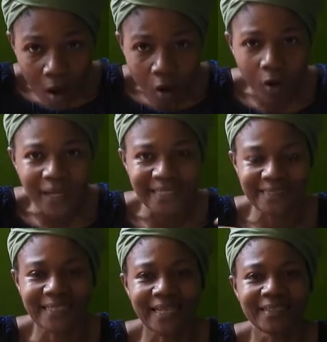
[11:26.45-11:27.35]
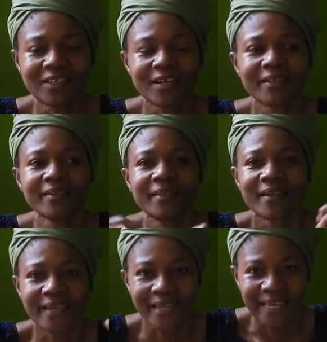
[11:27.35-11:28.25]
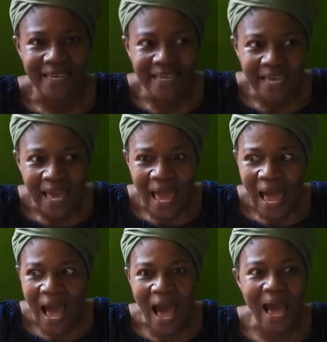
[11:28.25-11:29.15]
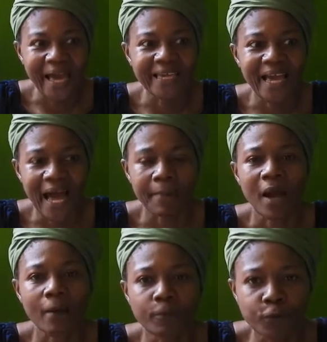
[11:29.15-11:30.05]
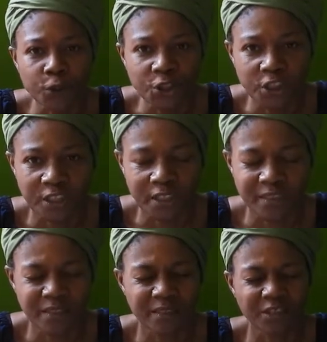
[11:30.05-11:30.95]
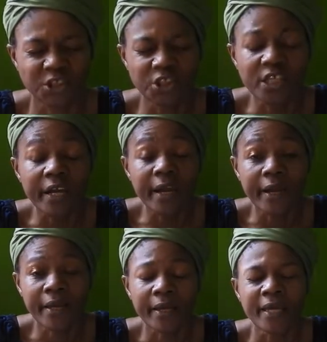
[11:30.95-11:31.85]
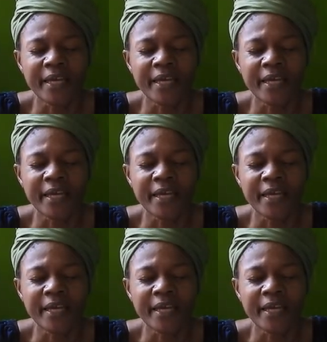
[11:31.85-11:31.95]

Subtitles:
all that said and done, I am appreciating this year